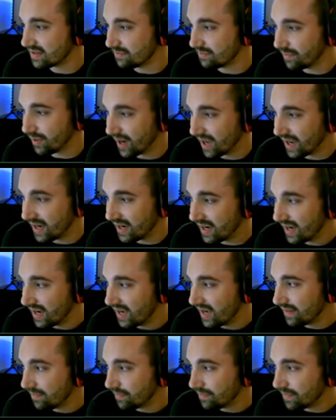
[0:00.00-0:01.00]
but
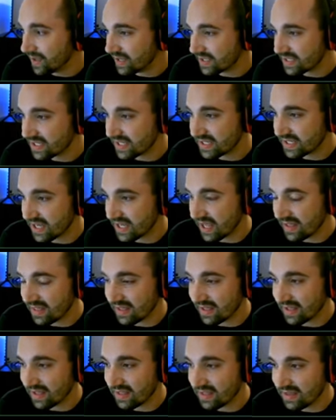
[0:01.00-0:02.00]
this is, I
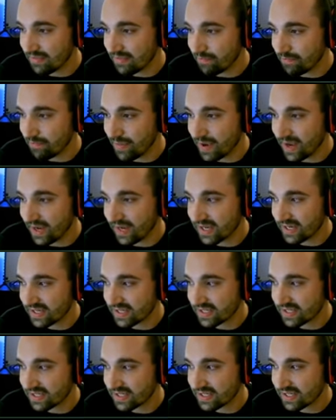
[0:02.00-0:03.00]
think, the
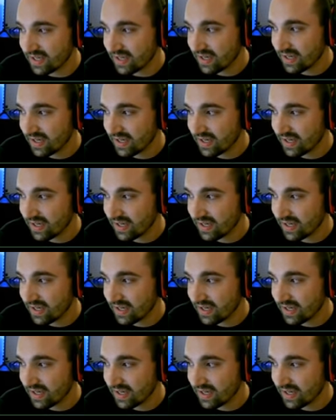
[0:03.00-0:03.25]
biggest